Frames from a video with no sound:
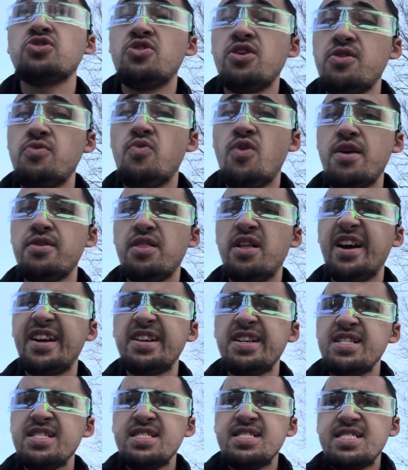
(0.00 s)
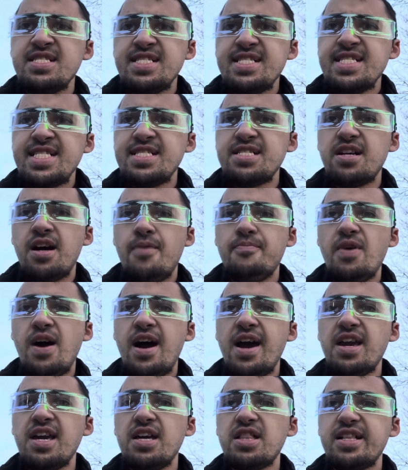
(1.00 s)
all I want. Like,
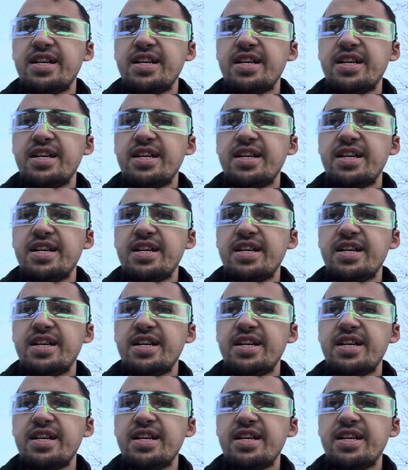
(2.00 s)
I get